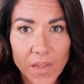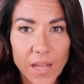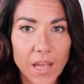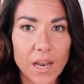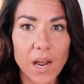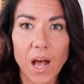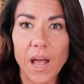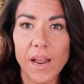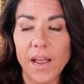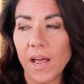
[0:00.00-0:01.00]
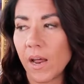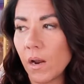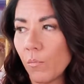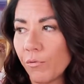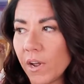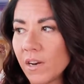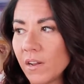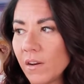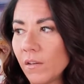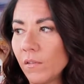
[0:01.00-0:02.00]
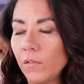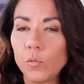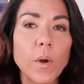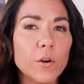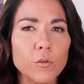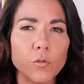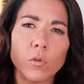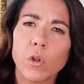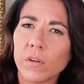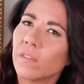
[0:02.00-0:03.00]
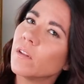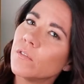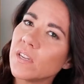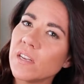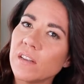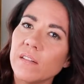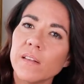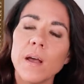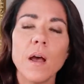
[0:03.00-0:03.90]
and I had branded sweaters or long sleeve tees,